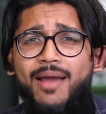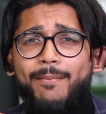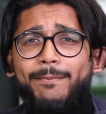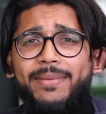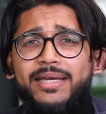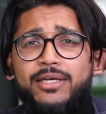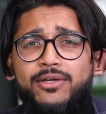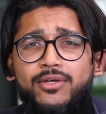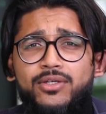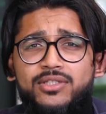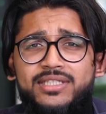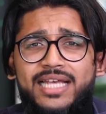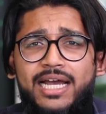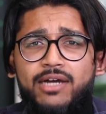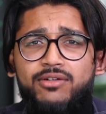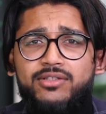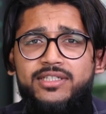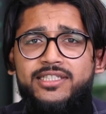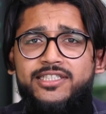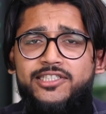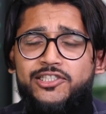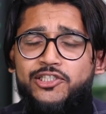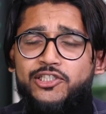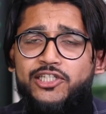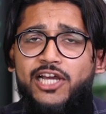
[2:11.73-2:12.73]
Because how
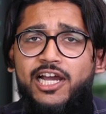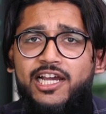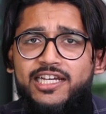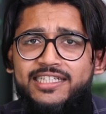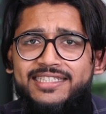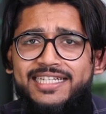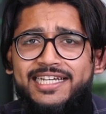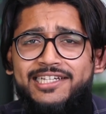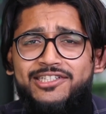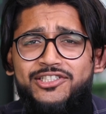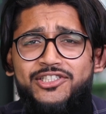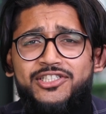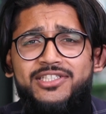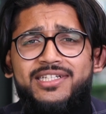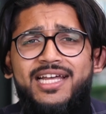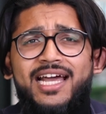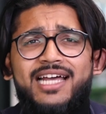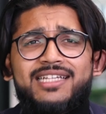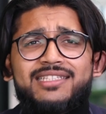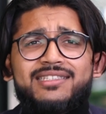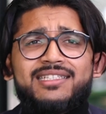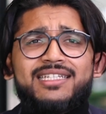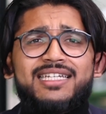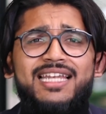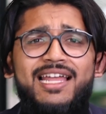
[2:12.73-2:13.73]
digitization
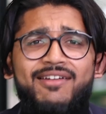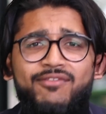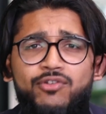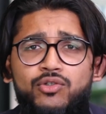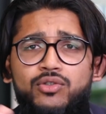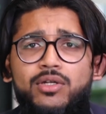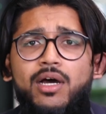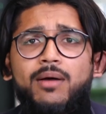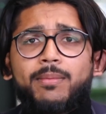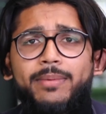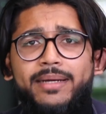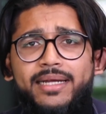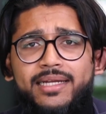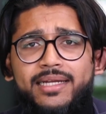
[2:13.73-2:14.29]
has leveled up